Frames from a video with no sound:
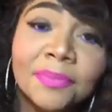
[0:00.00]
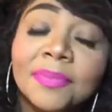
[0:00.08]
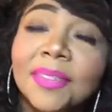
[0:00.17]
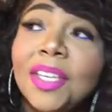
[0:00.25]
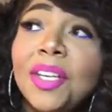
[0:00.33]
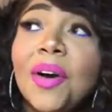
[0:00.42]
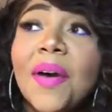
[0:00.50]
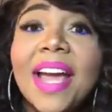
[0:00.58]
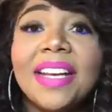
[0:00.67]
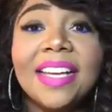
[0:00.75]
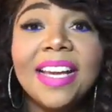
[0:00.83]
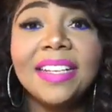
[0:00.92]

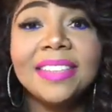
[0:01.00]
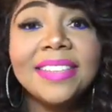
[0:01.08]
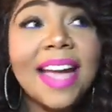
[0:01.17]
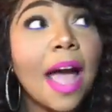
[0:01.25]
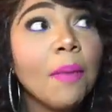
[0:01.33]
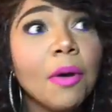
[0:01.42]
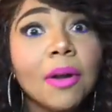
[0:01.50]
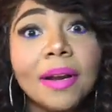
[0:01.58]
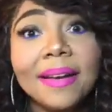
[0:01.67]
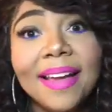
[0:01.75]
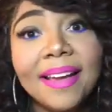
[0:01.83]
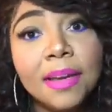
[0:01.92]
at the end of the day, I'm going to
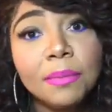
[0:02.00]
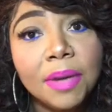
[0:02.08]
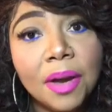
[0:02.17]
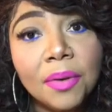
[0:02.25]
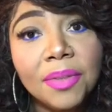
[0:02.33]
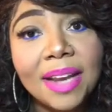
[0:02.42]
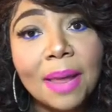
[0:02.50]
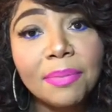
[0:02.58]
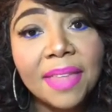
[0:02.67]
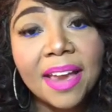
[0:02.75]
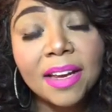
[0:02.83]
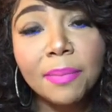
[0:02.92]
let him know that I'm
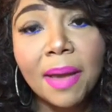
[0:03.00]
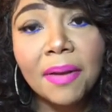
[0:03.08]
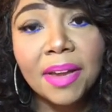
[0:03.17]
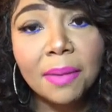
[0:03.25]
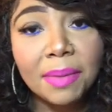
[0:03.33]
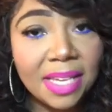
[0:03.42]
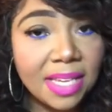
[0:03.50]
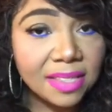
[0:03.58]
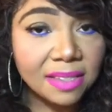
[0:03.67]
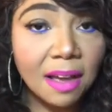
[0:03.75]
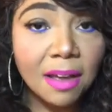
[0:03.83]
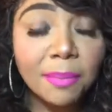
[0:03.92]
thinking about him, and he's
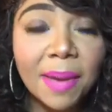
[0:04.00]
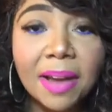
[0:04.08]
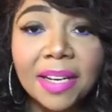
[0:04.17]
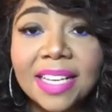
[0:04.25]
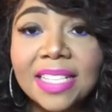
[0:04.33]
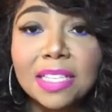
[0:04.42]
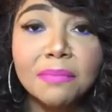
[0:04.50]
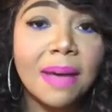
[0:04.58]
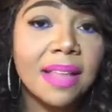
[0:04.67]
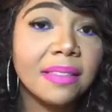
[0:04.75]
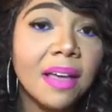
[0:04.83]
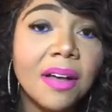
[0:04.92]
thought about it, and he's in
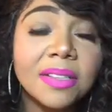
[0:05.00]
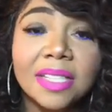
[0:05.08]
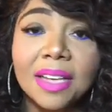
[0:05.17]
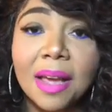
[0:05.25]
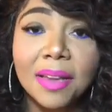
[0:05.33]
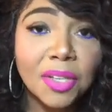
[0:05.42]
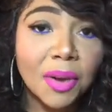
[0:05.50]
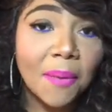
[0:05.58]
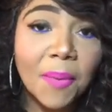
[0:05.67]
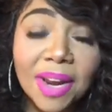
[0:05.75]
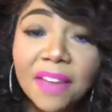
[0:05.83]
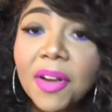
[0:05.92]
my thoughts, and
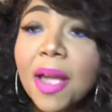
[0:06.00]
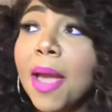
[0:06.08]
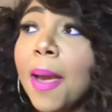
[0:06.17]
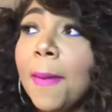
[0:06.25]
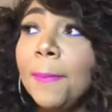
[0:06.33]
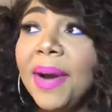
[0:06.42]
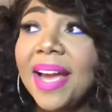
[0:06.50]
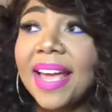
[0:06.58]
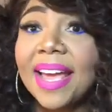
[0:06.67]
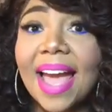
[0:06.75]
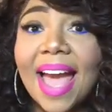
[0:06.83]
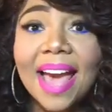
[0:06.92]
whatever.
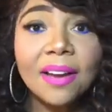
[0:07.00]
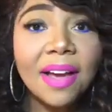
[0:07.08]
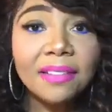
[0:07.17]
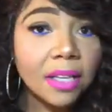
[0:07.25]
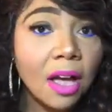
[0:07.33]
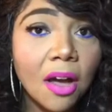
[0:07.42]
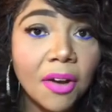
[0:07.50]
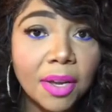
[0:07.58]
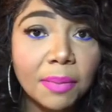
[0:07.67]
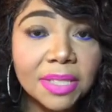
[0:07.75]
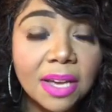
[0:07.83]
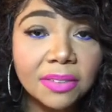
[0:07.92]
But I don't have to call
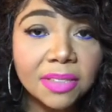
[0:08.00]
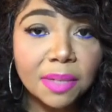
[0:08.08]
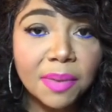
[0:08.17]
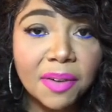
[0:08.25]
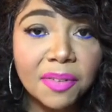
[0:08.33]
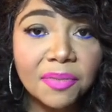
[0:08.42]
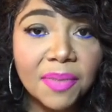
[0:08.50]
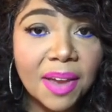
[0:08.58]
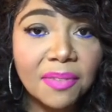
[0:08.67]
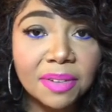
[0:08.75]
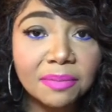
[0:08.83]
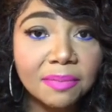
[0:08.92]
him and talk to him
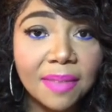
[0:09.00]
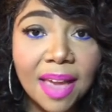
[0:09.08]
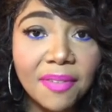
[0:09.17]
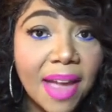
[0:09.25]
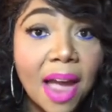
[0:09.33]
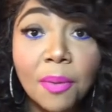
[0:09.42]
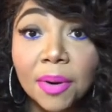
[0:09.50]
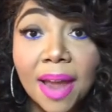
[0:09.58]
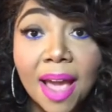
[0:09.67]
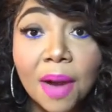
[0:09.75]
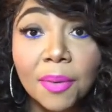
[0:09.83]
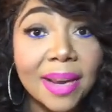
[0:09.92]
every hour on
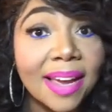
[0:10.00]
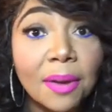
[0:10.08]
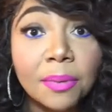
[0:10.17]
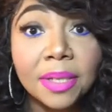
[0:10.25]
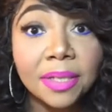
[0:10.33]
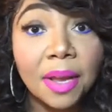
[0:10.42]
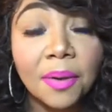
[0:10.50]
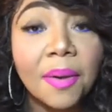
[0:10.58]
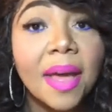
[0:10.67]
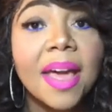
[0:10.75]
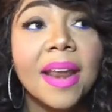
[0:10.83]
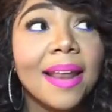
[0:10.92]
the hour. Like, I really don't.
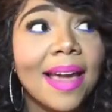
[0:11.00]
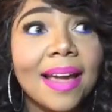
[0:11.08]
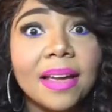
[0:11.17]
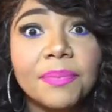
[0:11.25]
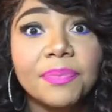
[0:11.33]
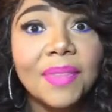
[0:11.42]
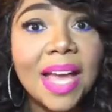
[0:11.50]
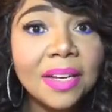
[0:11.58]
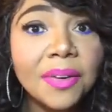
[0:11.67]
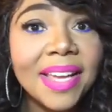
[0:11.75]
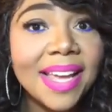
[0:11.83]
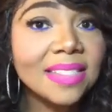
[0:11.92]
Like, I
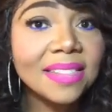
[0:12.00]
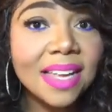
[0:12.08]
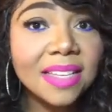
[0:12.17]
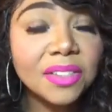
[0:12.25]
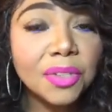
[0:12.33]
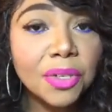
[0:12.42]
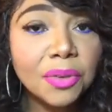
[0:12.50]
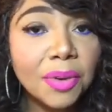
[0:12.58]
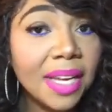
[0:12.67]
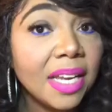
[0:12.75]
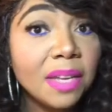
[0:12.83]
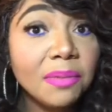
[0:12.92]
know he has things to do,
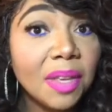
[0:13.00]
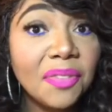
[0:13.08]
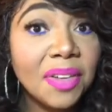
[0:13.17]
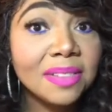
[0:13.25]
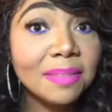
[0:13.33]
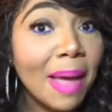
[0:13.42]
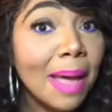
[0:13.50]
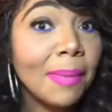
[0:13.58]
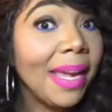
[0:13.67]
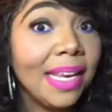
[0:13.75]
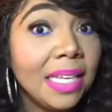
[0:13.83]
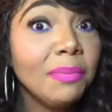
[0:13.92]
and if he's my
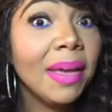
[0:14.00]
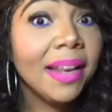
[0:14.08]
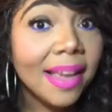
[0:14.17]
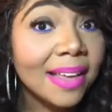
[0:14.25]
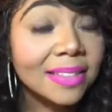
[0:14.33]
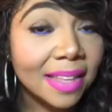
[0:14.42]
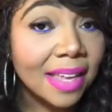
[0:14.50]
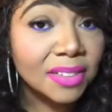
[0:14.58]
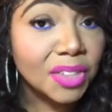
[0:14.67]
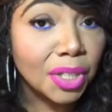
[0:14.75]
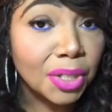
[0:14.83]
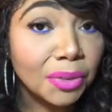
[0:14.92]
man, he better has
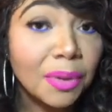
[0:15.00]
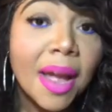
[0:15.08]
things to do.